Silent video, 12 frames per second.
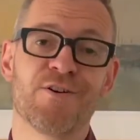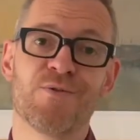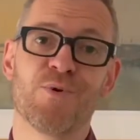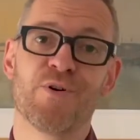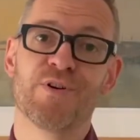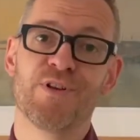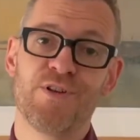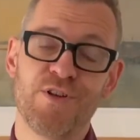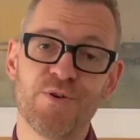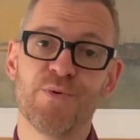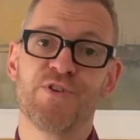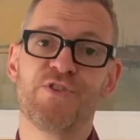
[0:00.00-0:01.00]
what you
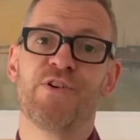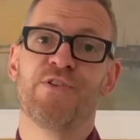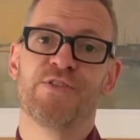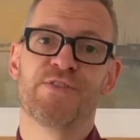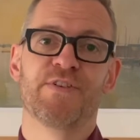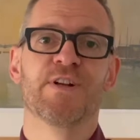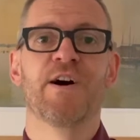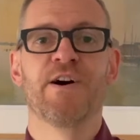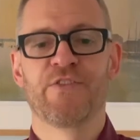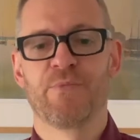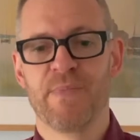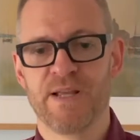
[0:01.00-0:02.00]
would choose for your
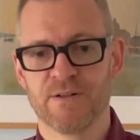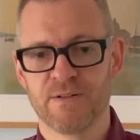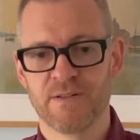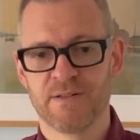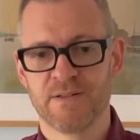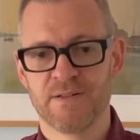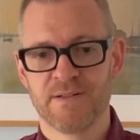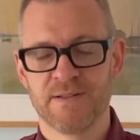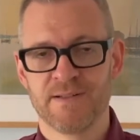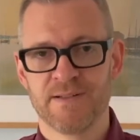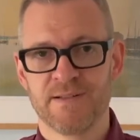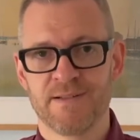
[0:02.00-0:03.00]
last meal,
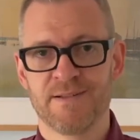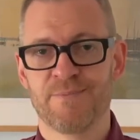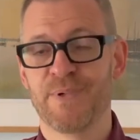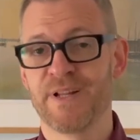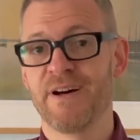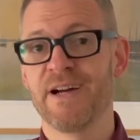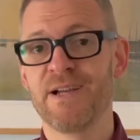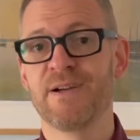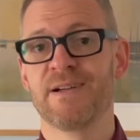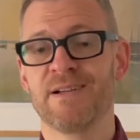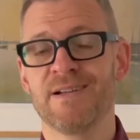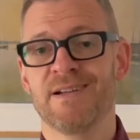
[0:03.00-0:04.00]
but
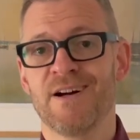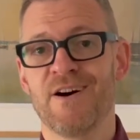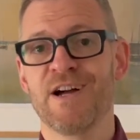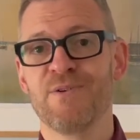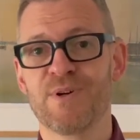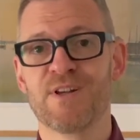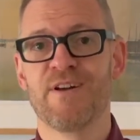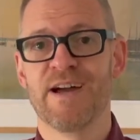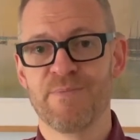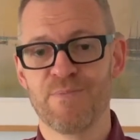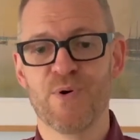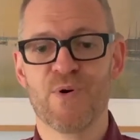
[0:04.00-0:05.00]
I would like
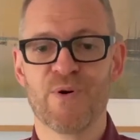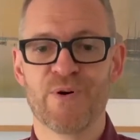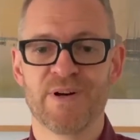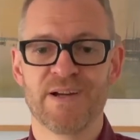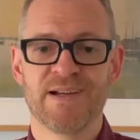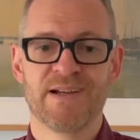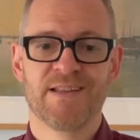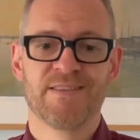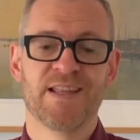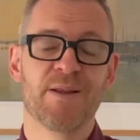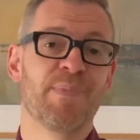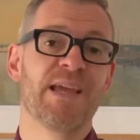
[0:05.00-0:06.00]
more
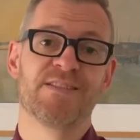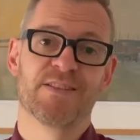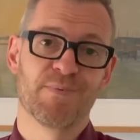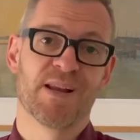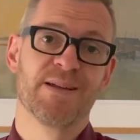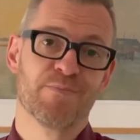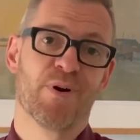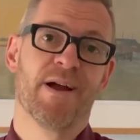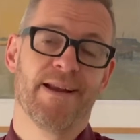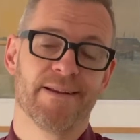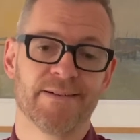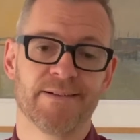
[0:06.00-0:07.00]
than a piece of plain bread.